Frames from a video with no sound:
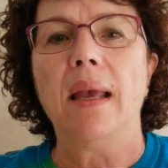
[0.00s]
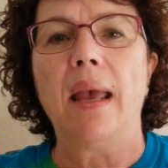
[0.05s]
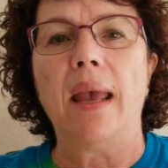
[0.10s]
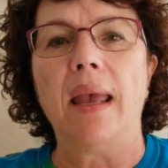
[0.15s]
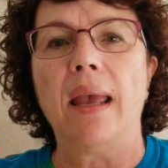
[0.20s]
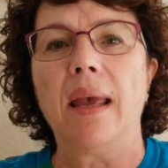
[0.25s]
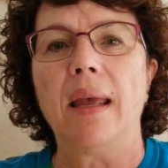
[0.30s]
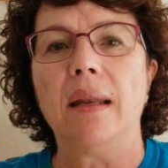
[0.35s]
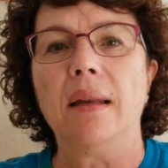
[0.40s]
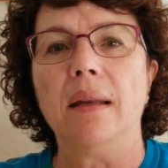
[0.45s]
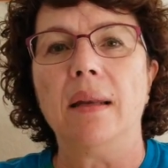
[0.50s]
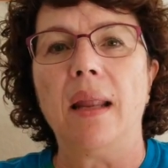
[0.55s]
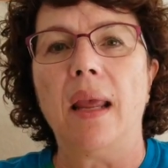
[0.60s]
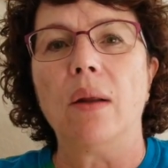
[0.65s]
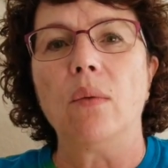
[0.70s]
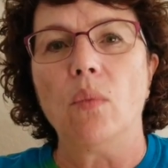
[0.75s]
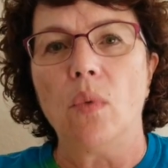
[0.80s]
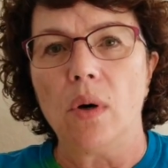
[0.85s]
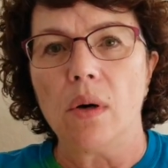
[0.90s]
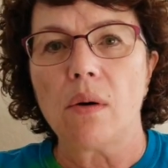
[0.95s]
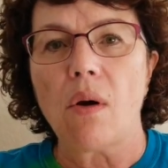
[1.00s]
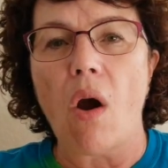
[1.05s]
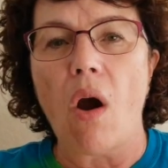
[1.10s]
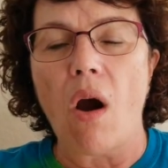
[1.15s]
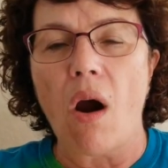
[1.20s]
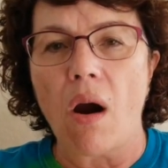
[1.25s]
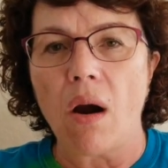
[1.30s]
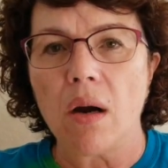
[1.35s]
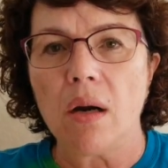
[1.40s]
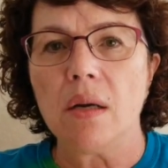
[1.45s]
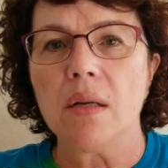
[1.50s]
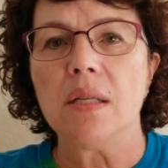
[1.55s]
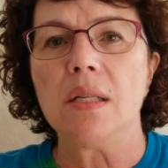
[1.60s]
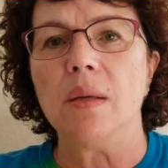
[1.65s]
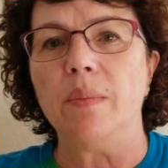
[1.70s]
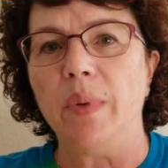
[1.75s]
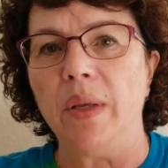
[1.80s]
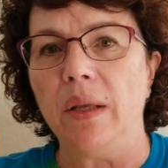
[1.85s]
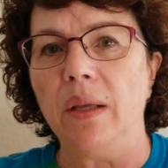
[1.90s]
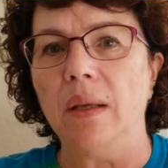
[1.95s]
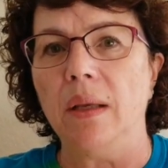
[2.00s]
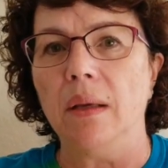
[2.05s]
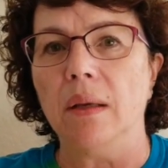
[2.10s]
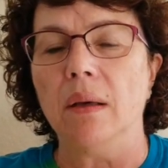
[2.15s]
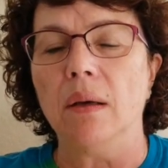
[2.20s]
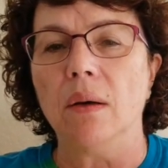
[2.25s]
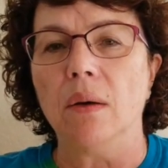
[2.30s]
and work hard to be,